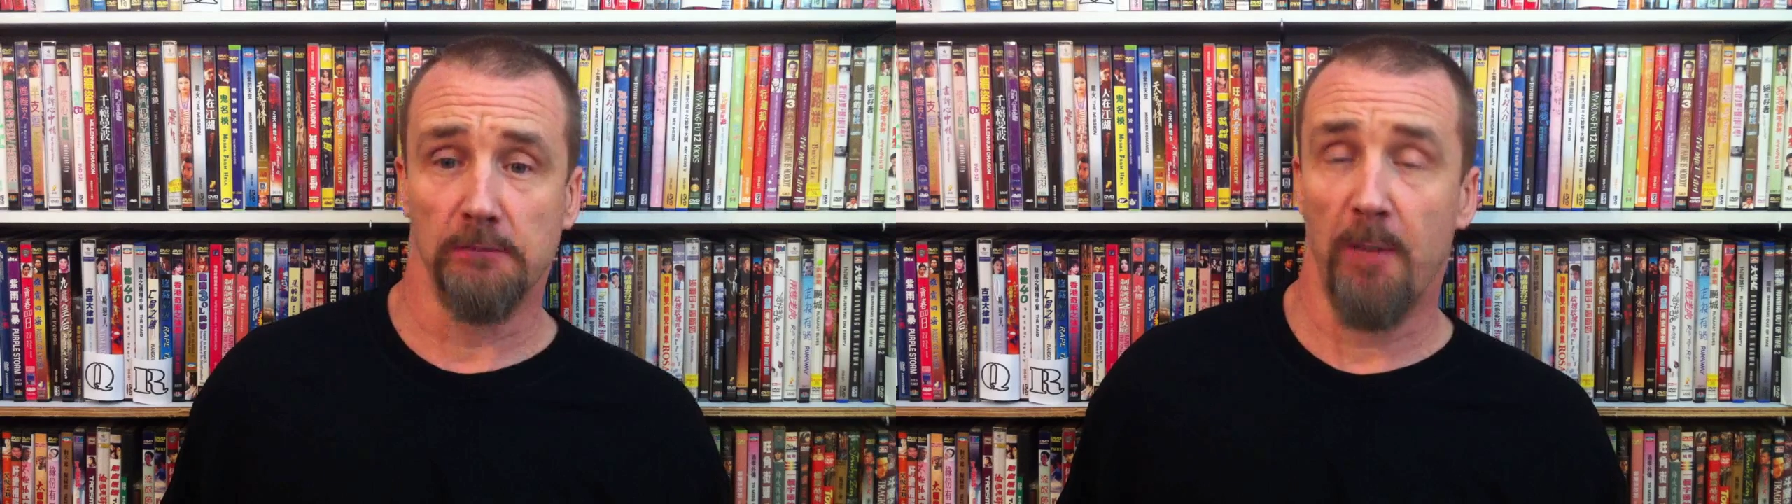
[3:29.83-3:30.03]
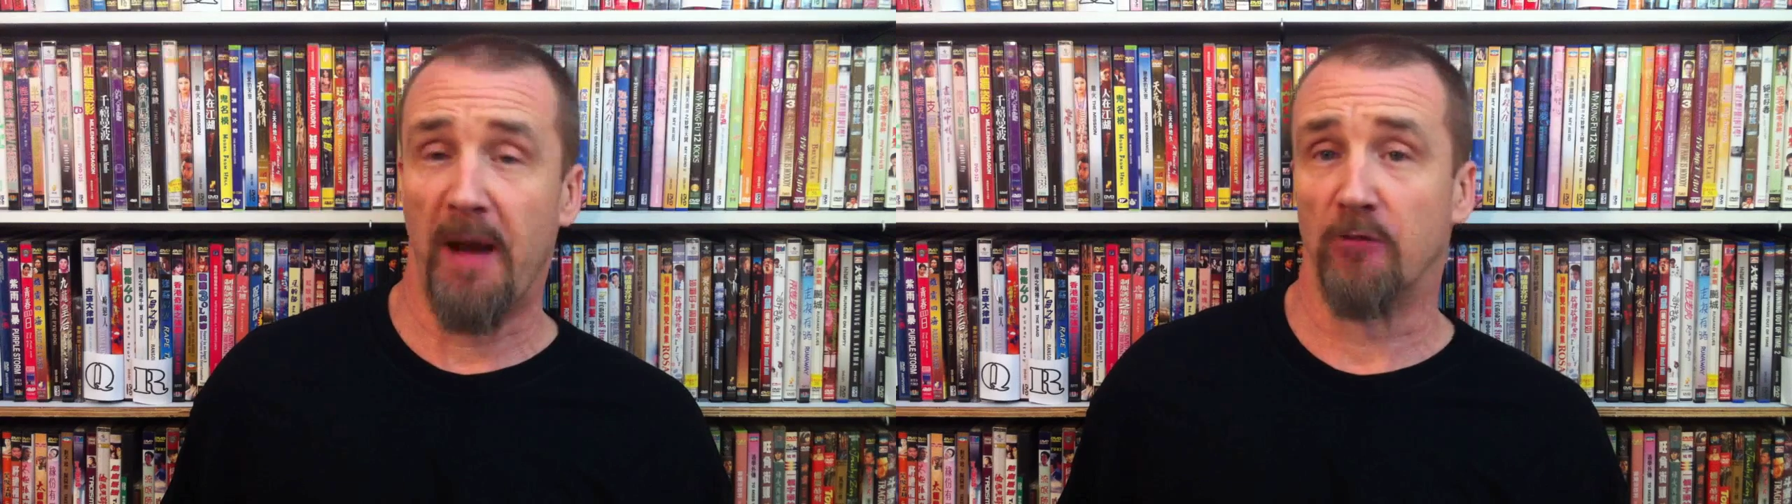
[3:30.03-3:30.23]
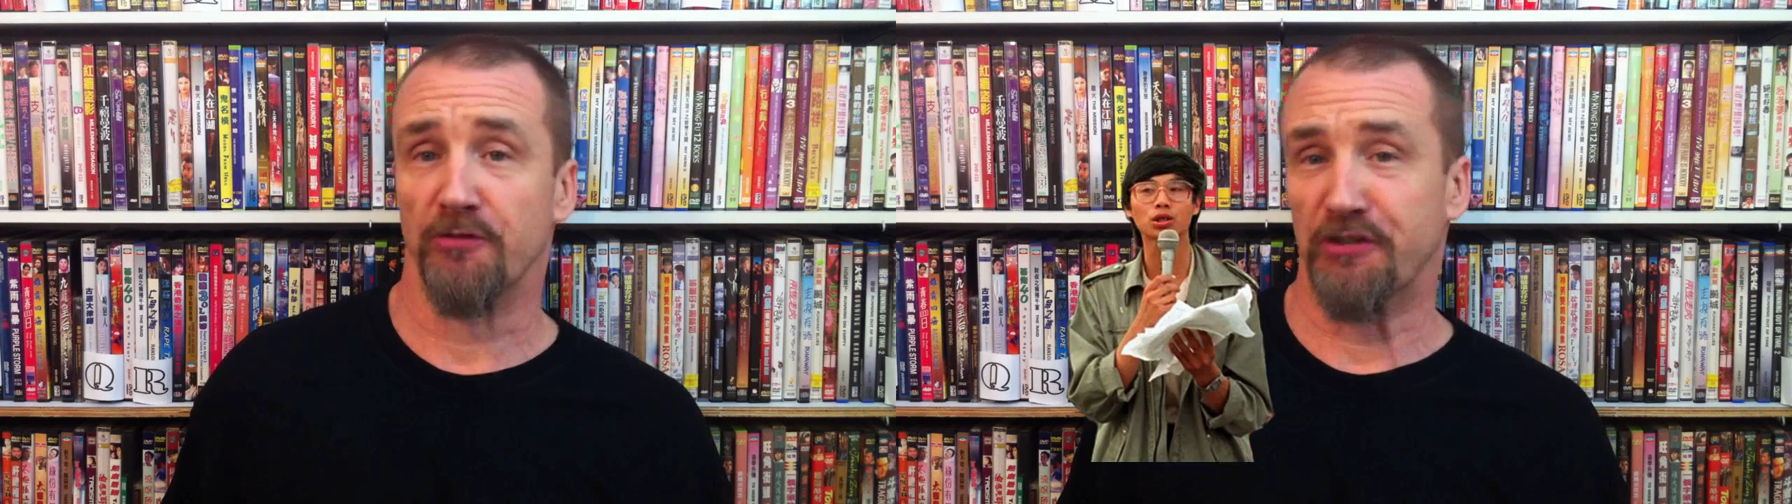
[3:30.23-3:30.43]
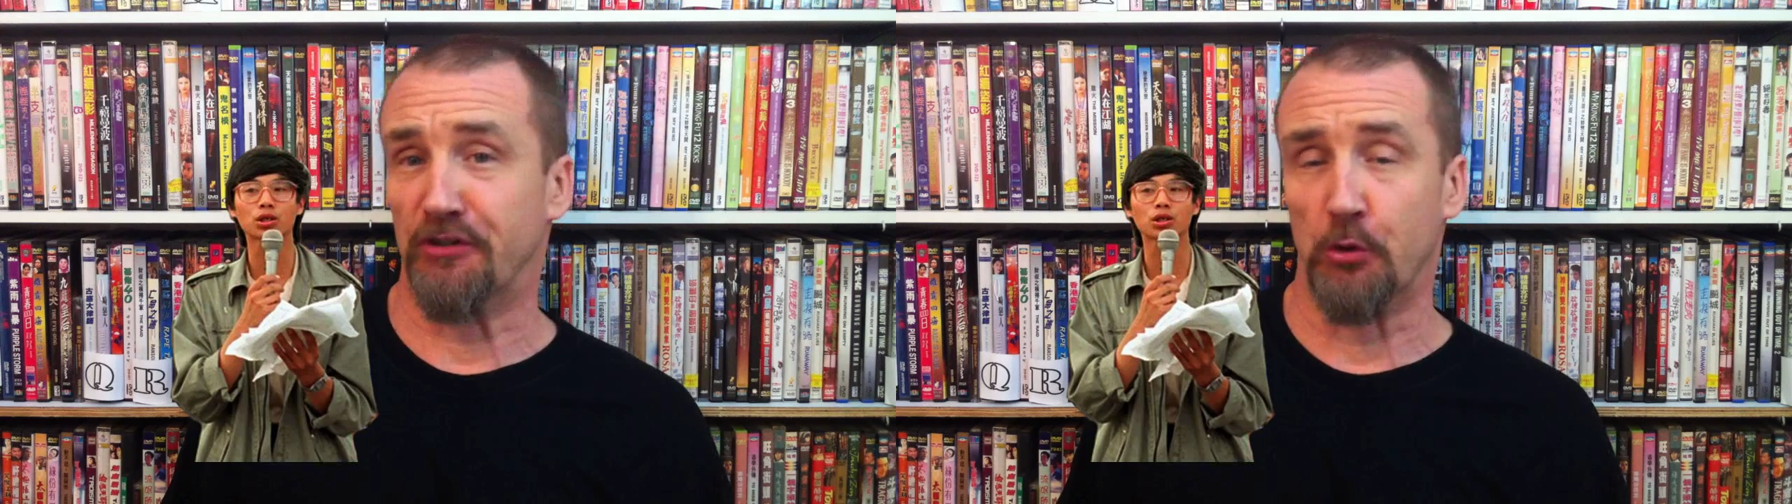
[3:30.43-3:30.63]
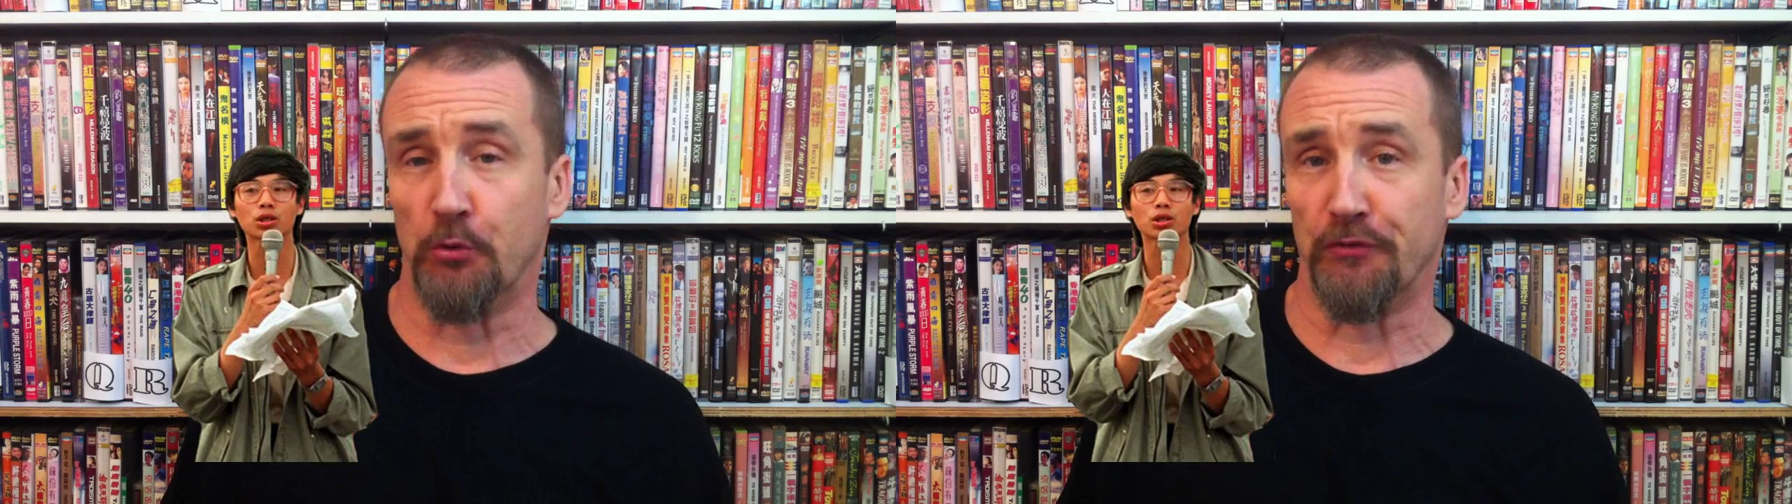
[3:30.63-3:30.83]
about
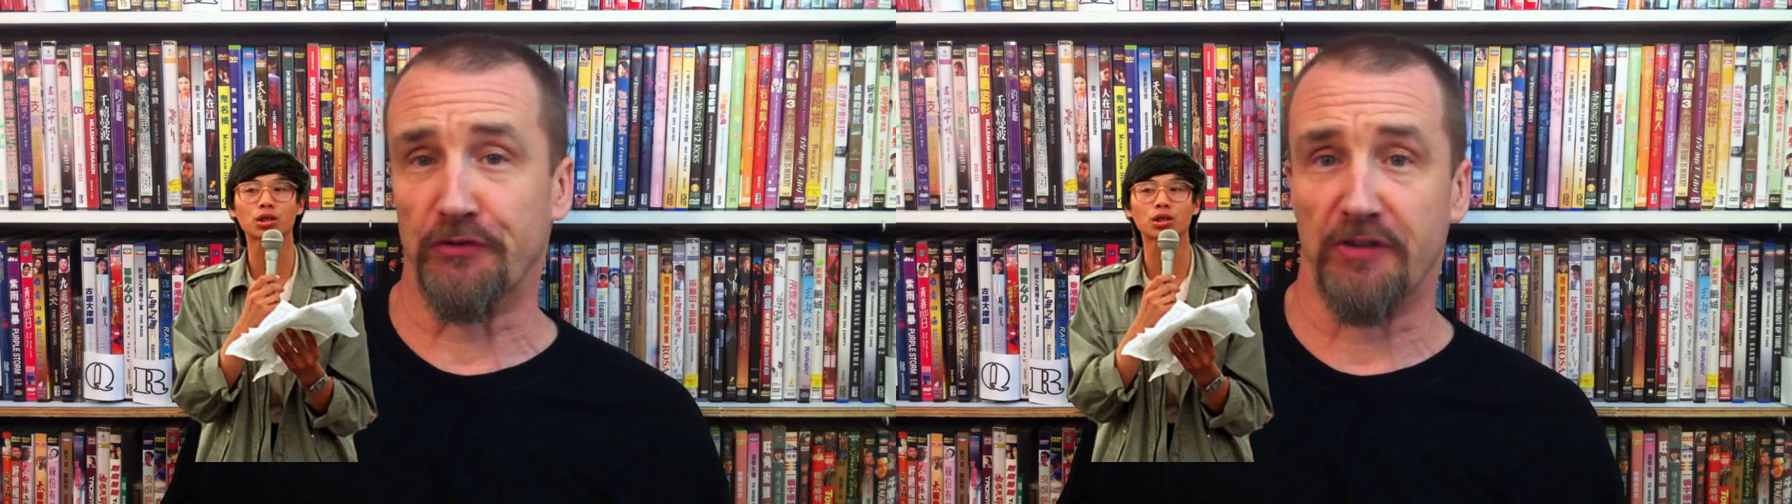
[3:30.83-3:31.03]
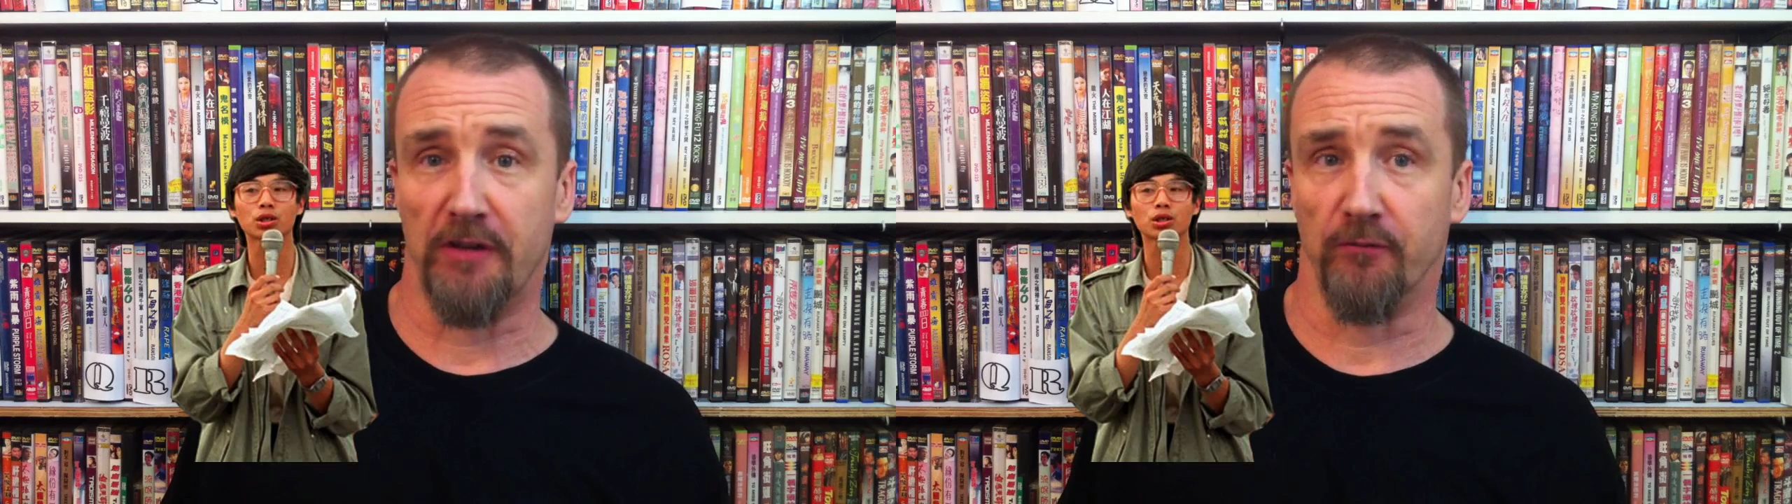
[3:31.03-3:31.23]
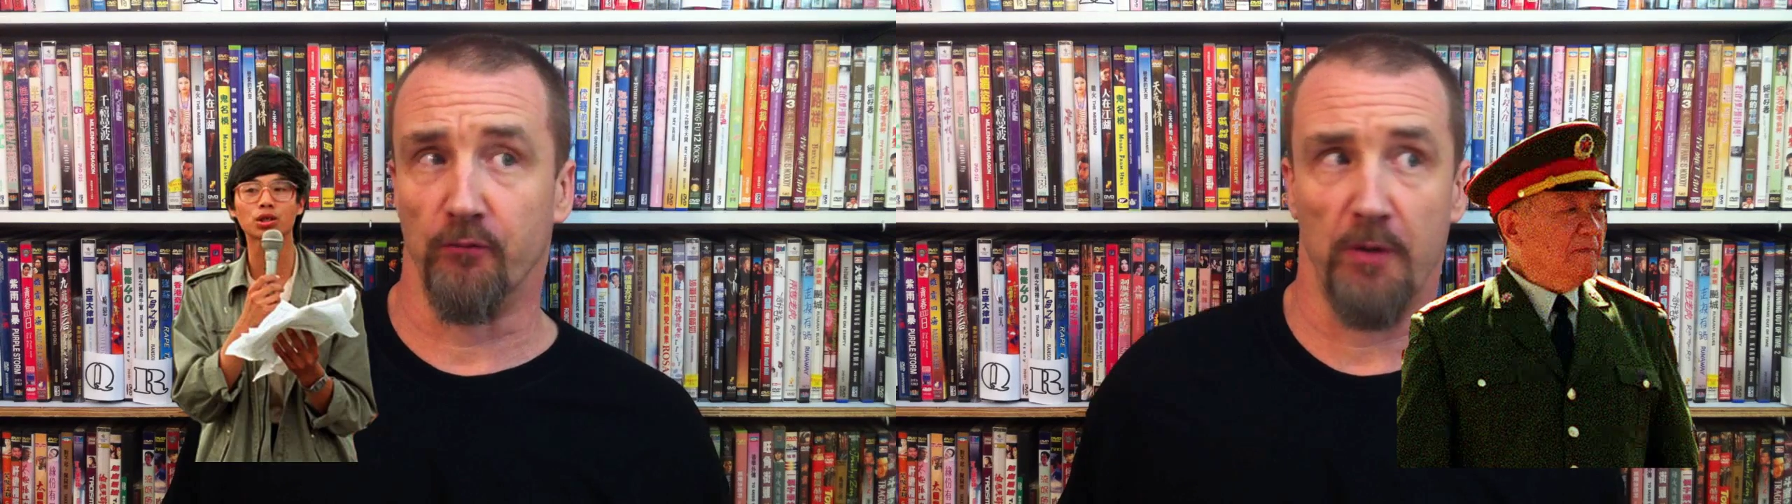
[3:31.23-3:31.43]
students and